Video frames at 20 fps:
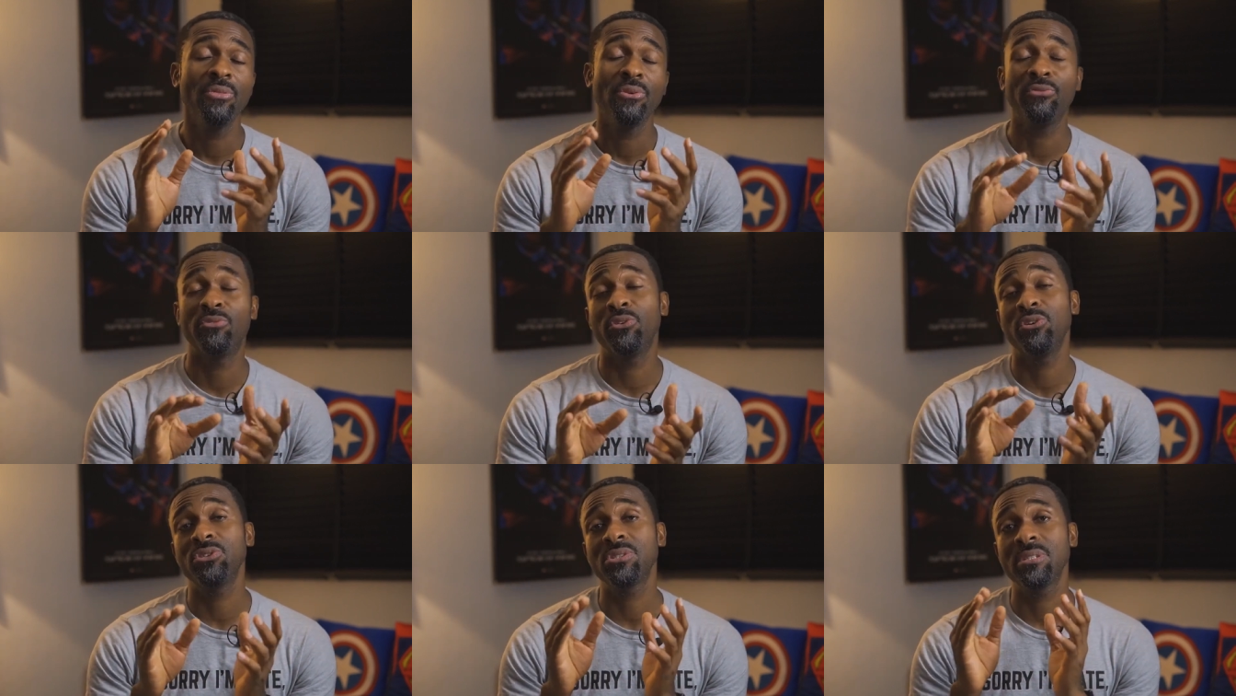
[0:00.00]
the
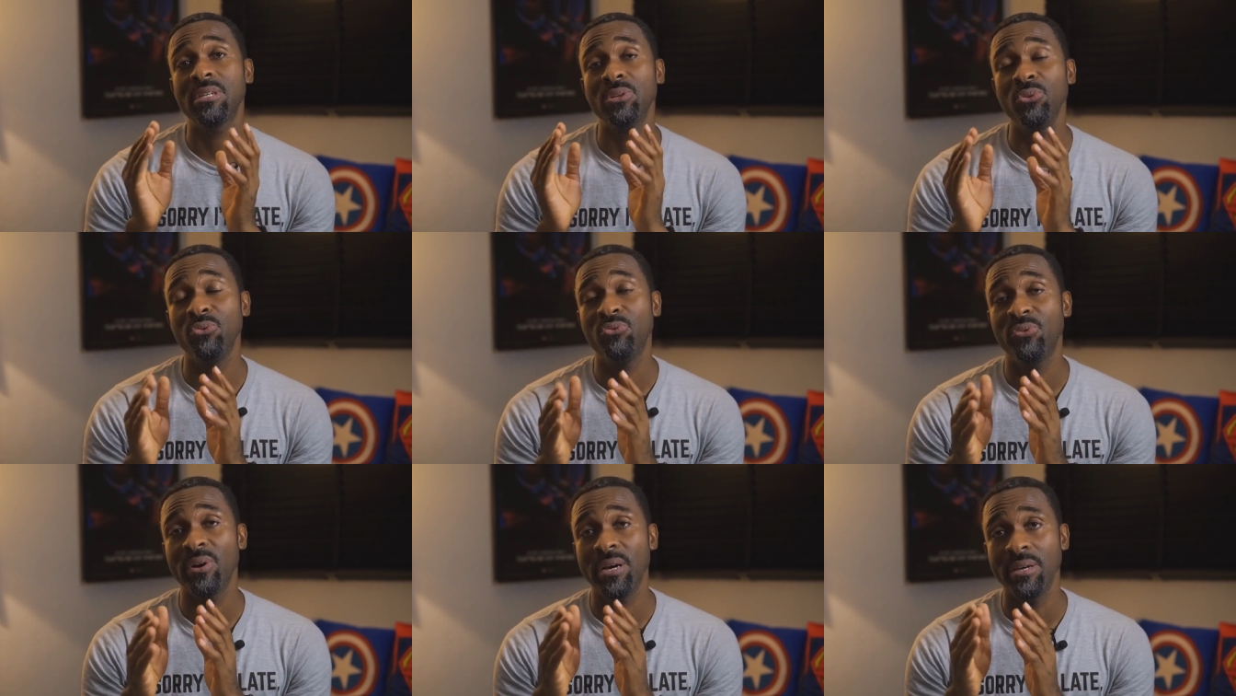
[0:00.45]
version that
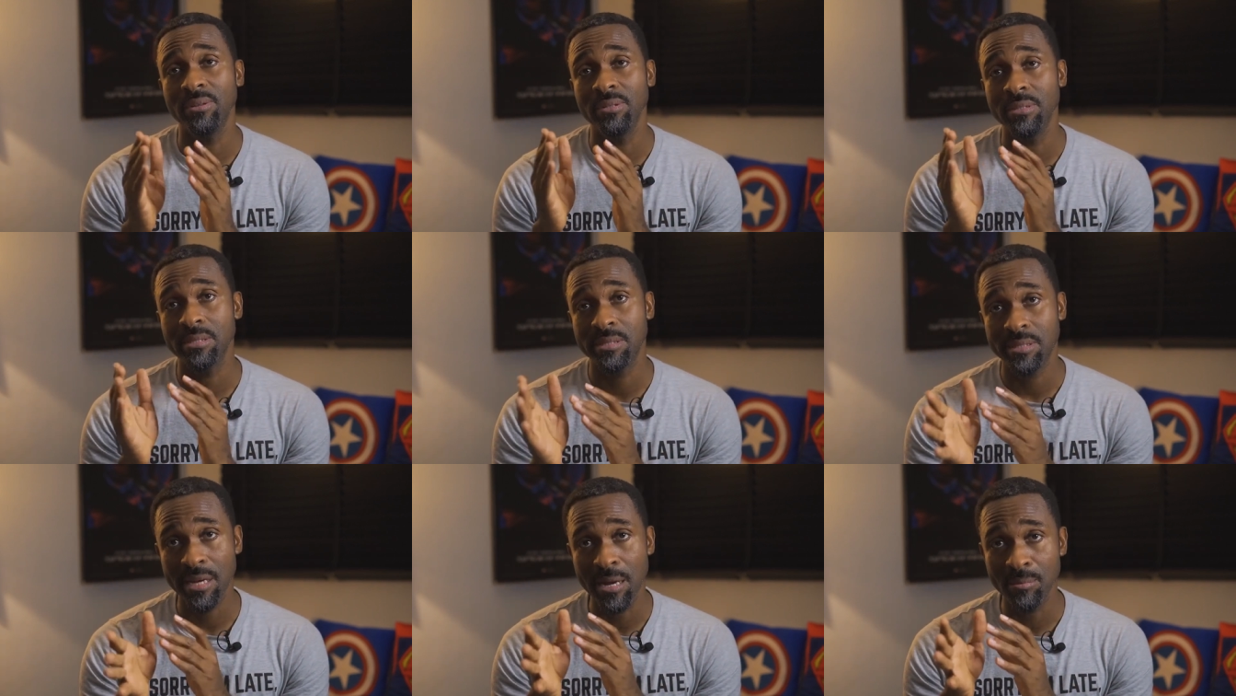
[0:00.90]
you find
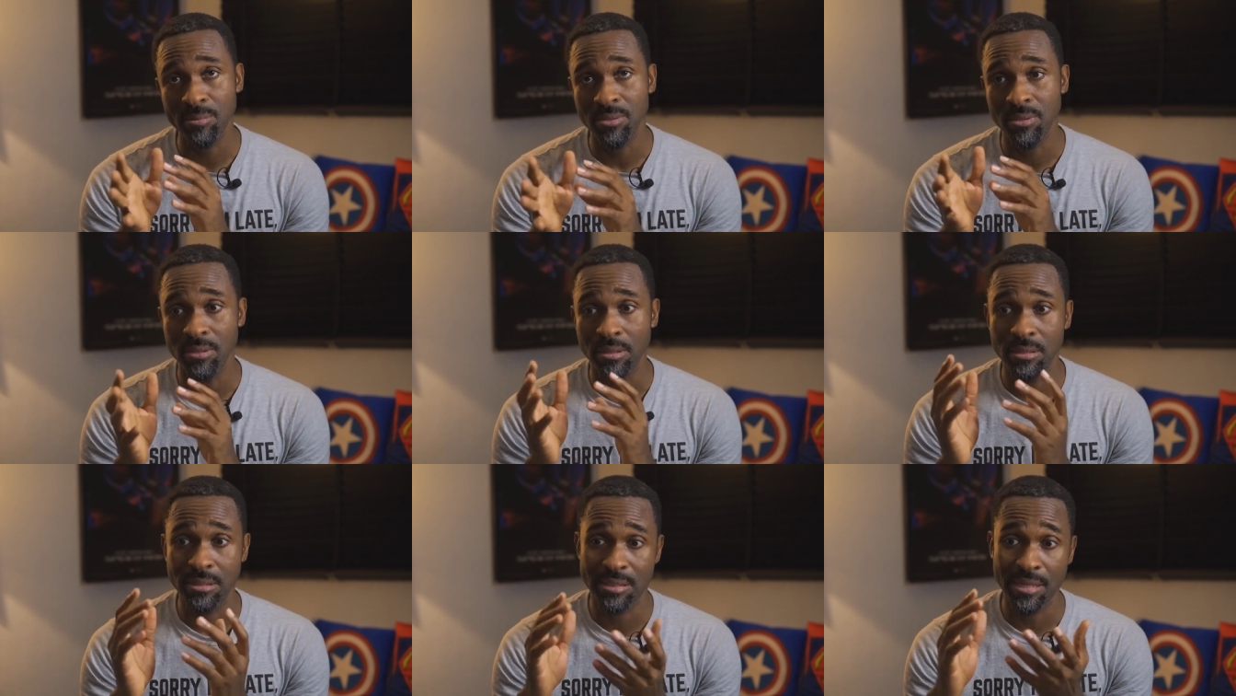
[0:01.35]
on
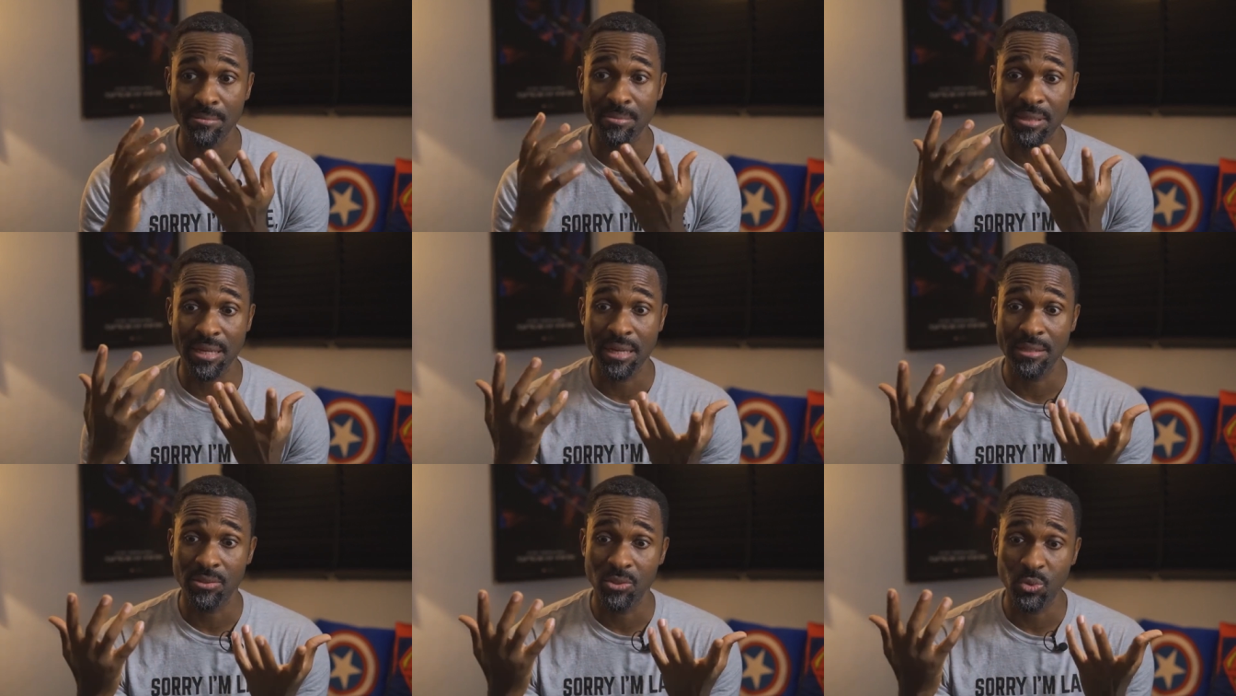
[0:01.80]
Samsung, because Samsung had